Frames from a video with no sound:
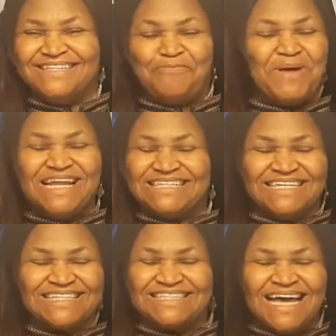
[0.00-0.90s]
in
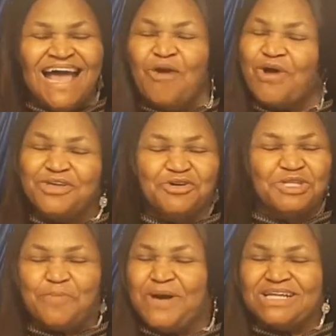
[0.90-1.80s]
dependence. Amen. Uh, when you
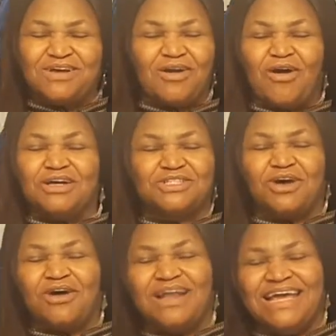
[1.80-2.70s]
depend on God
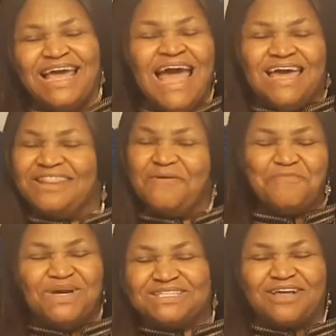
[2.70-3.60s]
solely in the
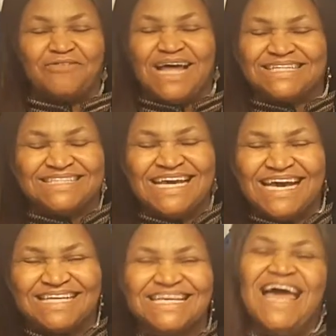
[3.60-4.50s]
midst of that
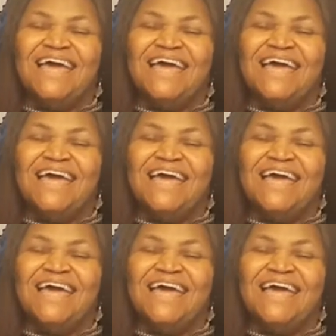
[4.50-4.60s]
years,